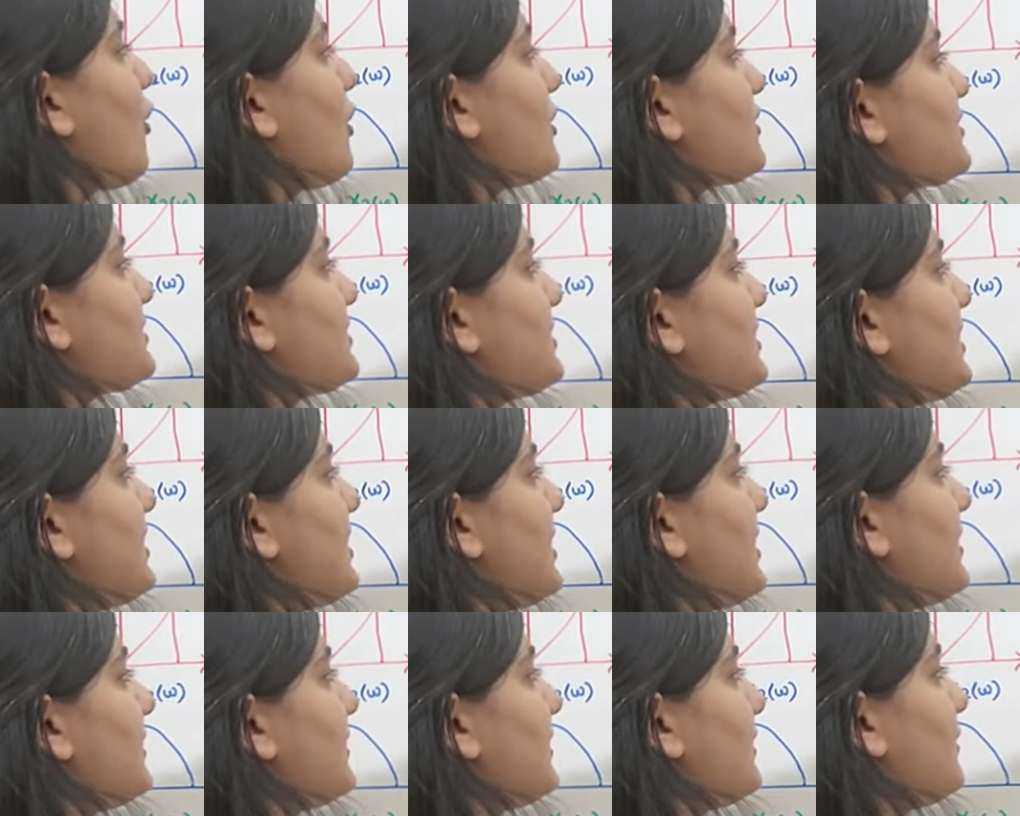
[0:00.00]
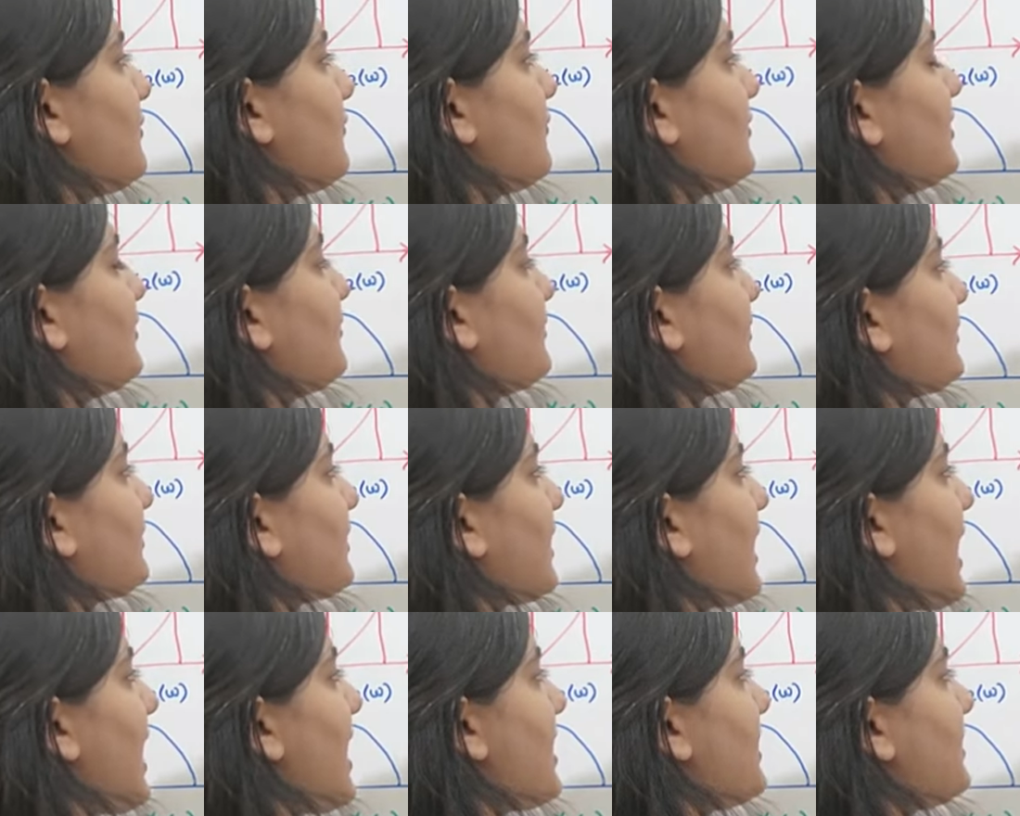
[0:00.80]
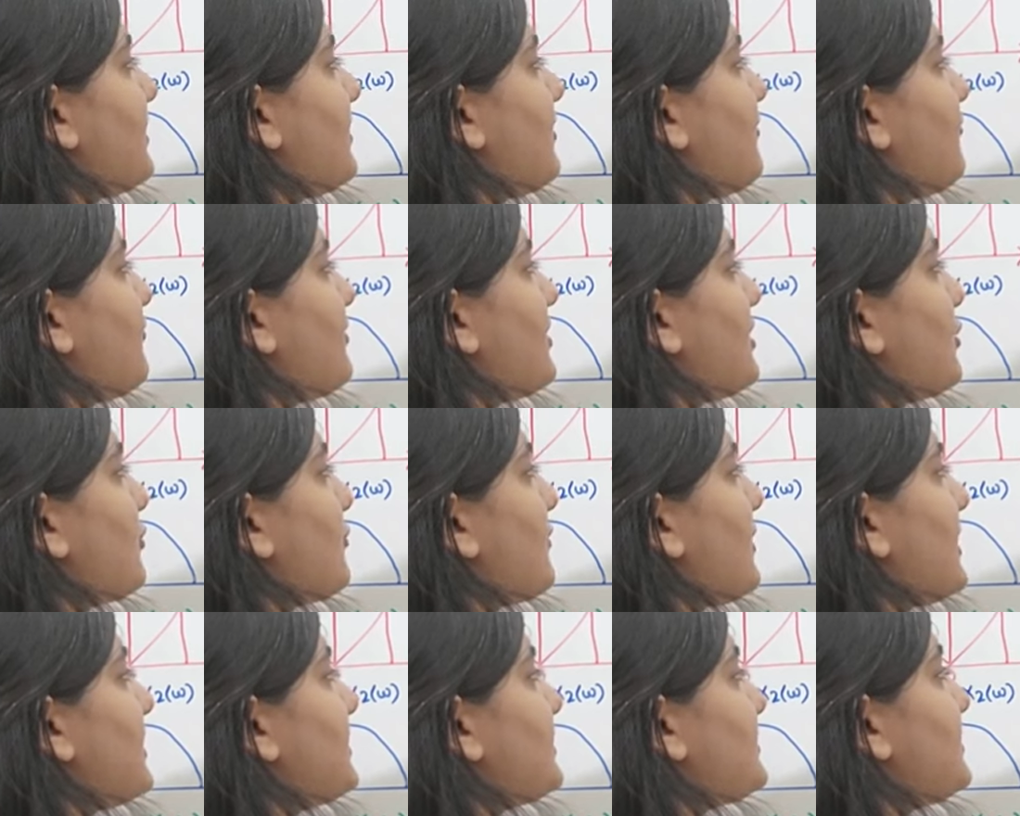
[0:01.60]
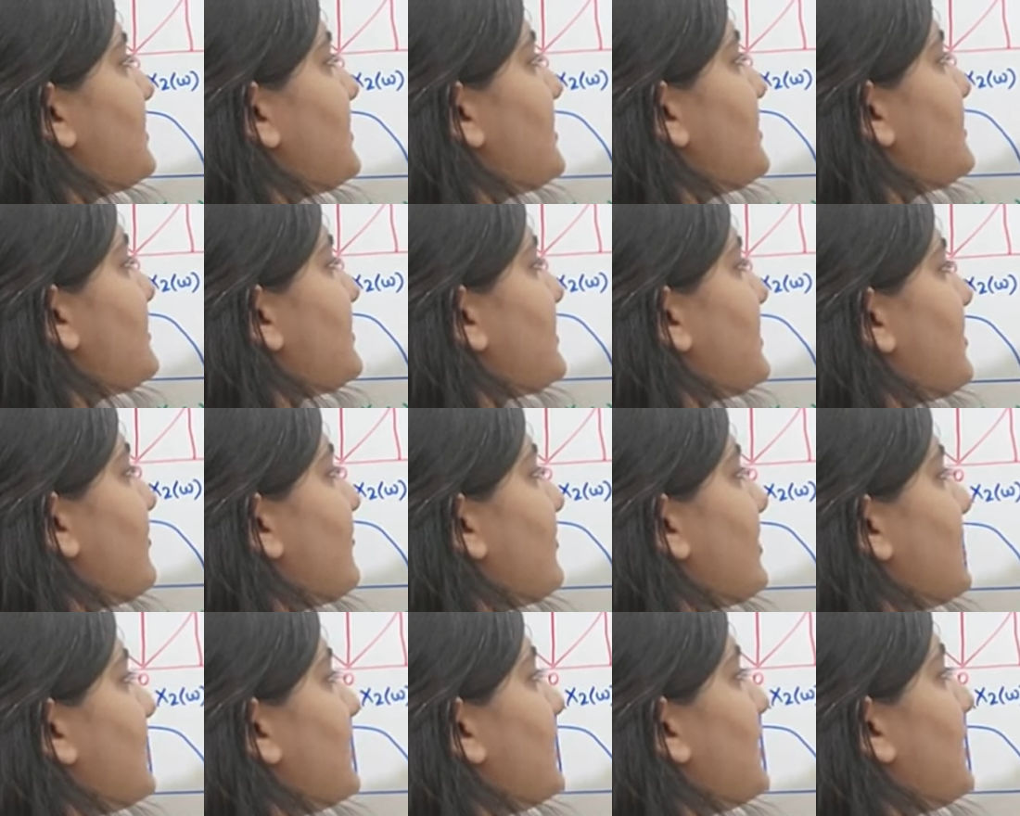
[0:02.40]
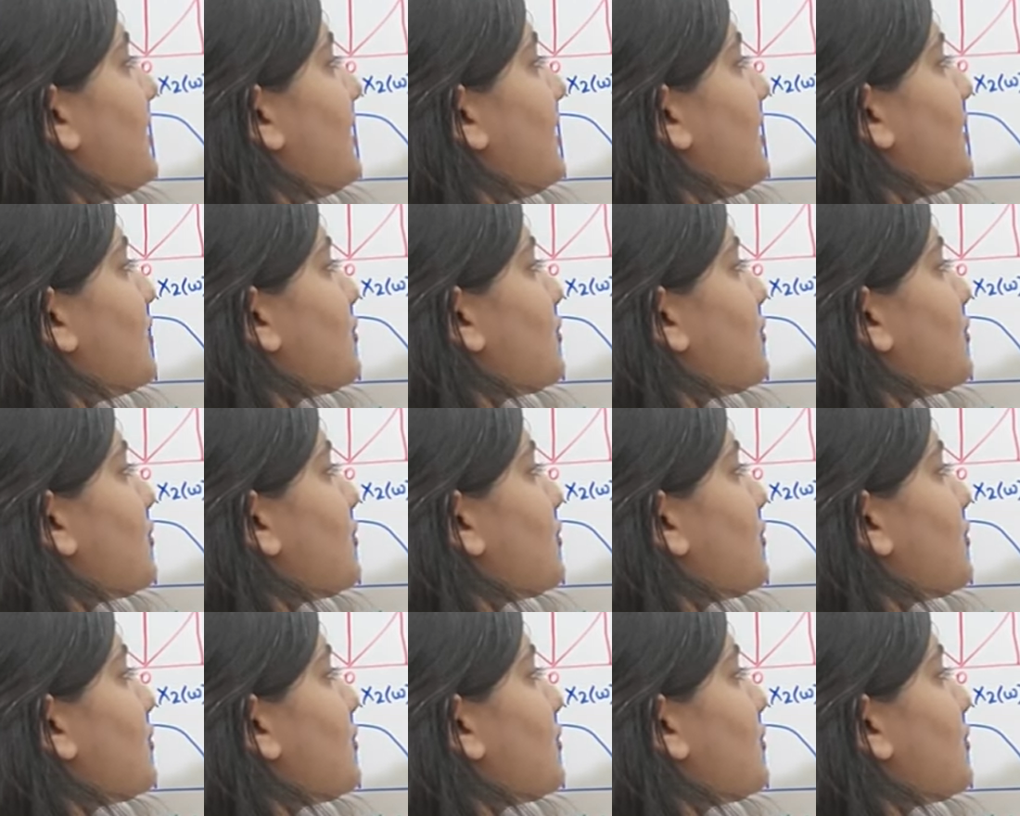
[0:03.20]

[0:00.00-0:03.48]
oscillator with carrier frequency C1.